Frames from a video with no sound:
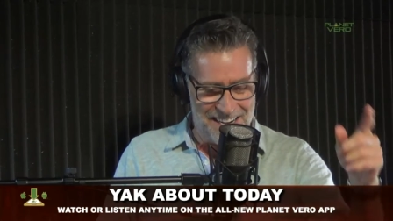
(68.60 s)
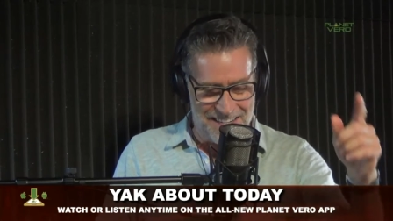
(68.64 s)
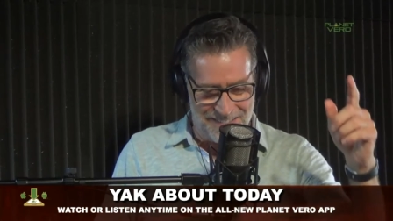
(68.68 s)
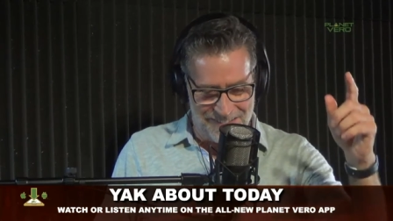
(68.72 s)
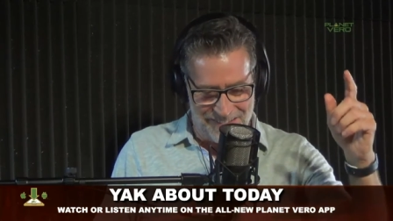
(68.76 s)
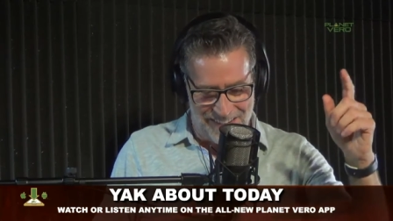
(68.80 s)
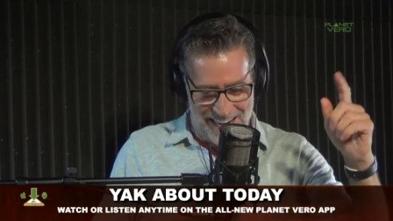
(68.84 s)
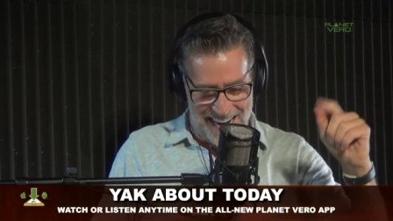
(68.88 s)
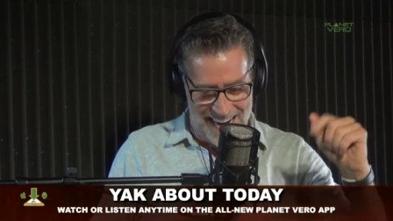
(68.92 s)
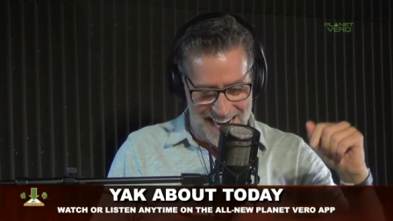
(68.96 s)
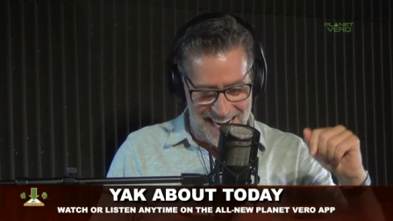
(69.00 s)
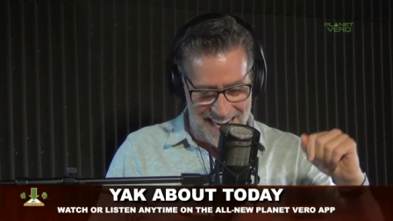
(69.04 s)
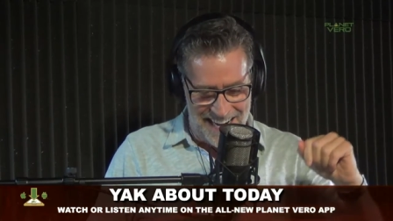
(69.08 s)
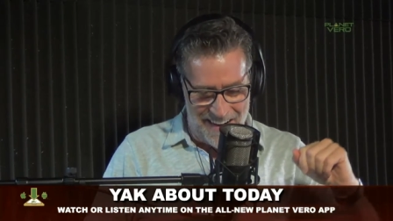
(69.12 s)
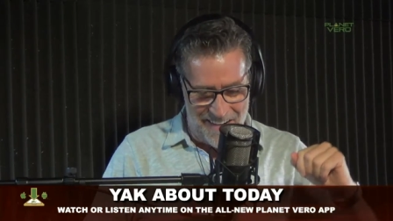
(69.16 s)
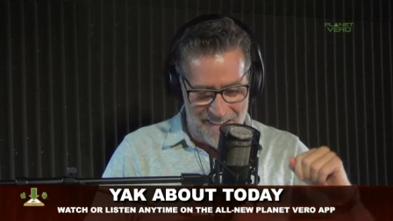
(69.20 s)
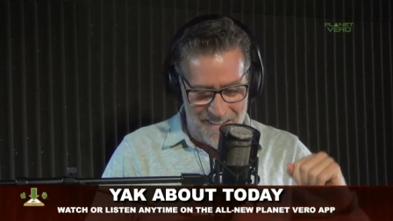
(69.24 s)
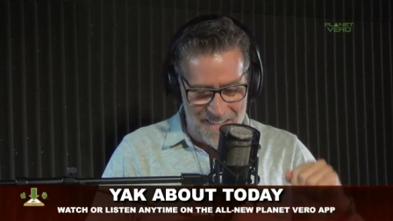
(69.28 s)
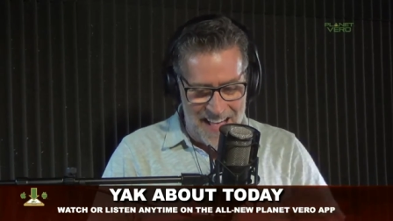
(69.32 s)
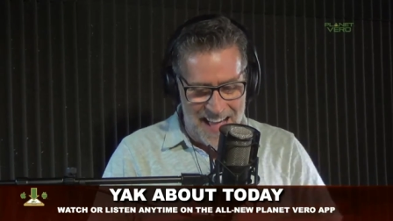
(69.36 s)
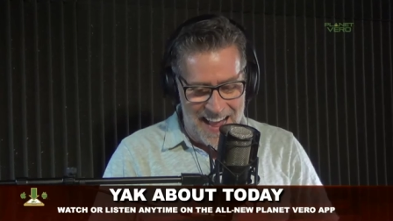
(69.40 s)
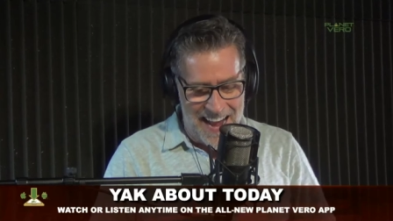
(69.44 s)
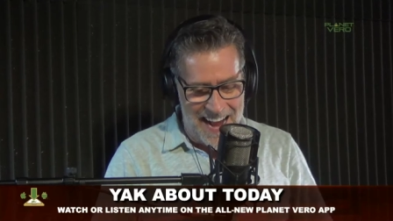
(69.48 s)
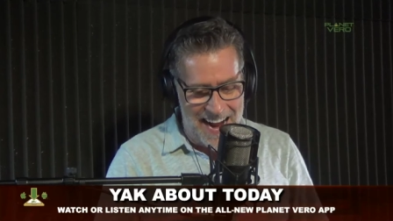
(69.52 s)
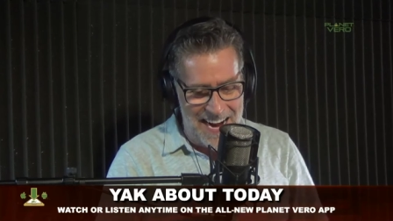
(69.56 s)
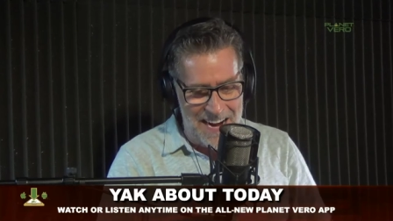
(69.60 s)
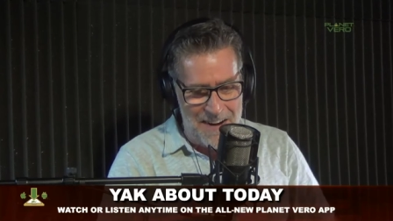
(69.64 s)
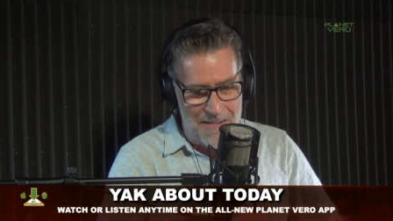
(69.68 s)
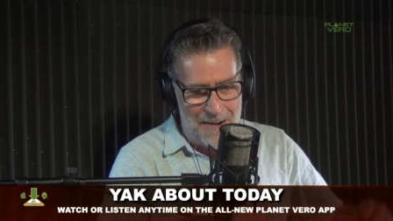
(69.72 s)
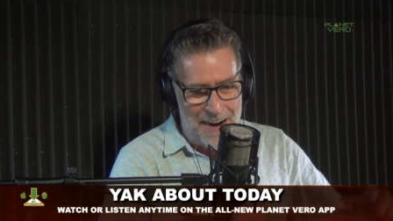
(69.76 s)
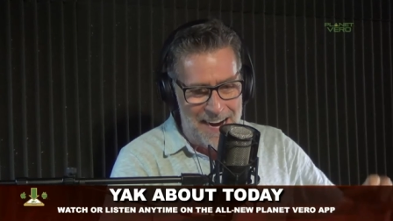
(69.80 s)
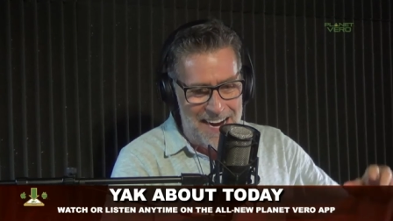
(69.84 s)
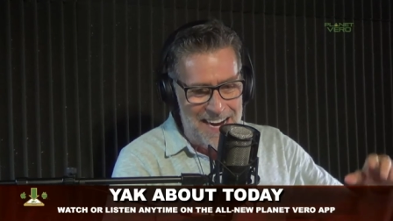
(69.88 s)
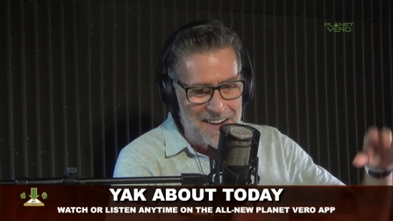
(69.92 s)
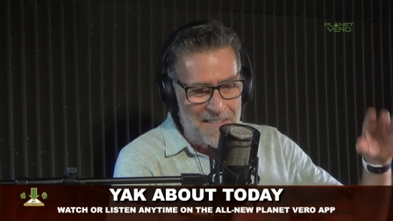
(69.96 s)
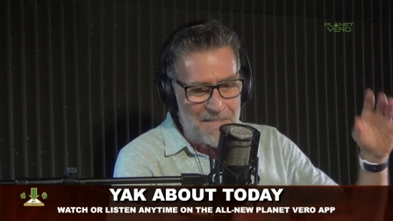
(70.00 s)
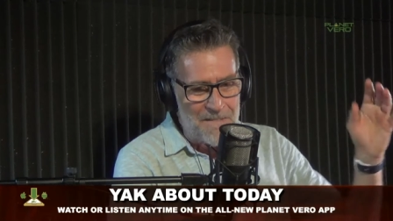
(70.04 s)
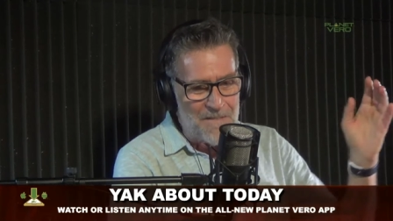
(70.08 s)
it right.
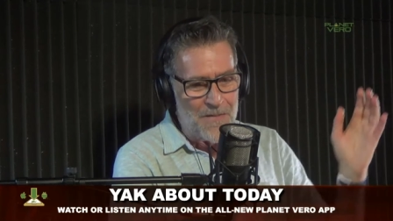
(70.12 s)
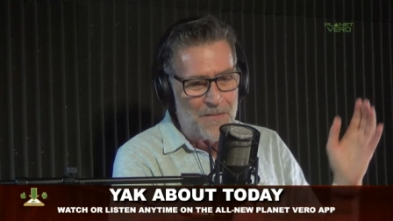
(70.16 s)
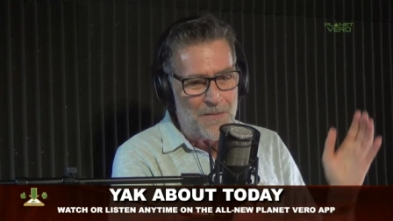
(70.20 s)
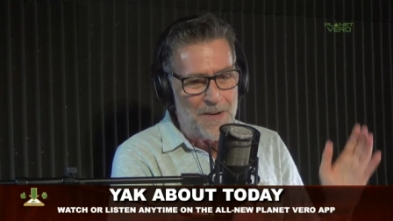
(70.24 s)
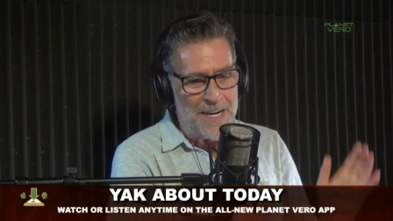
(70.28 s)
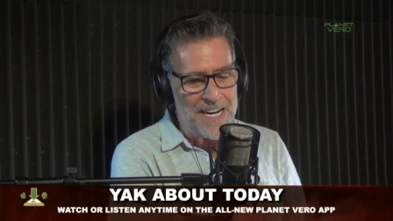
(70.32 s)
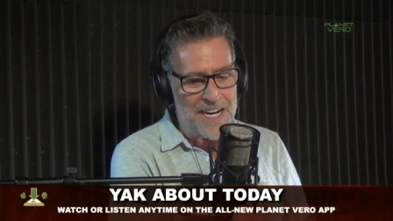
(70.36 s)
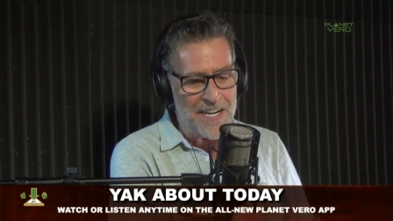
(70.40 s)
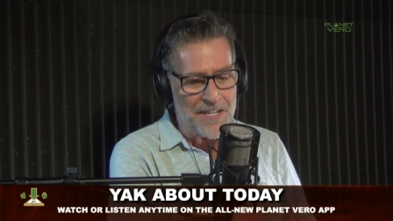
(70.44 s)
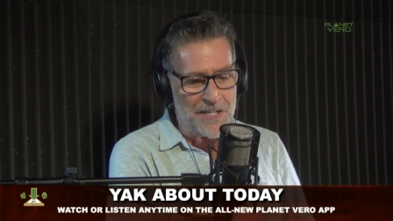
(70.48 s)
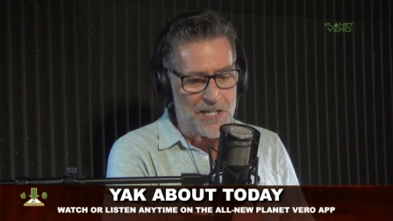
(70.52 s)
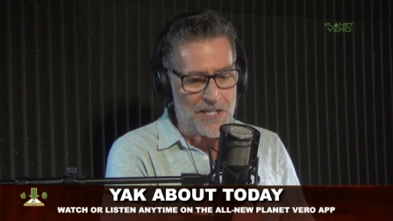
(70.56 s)
Anyway, we're here